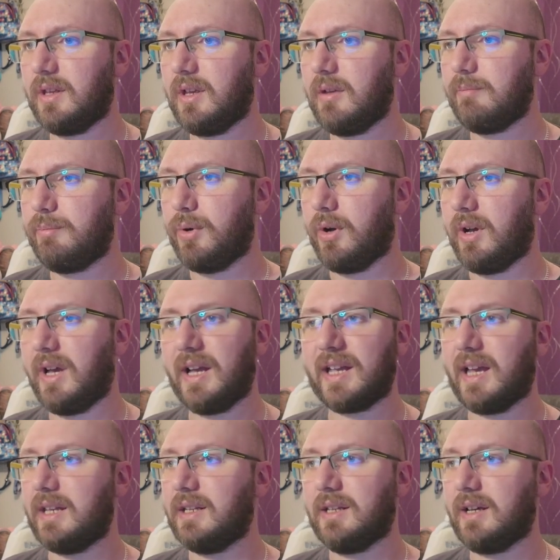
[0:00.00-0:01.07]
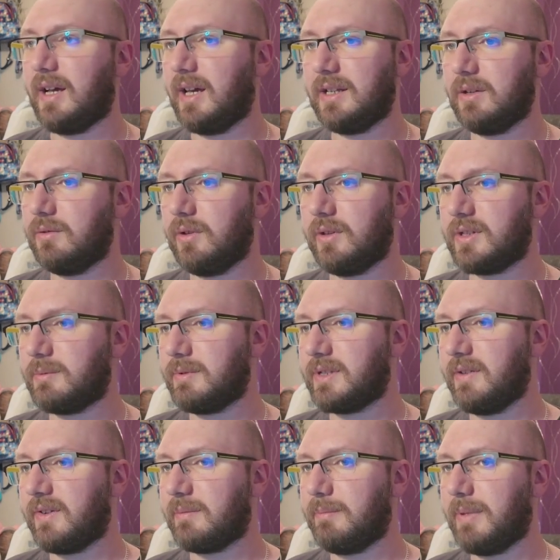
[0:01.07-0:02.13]
But again, I don't know the
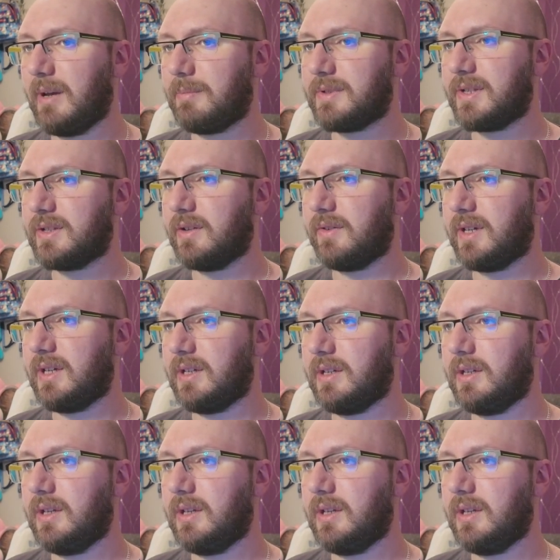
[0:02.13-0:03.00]
specific purposes of it.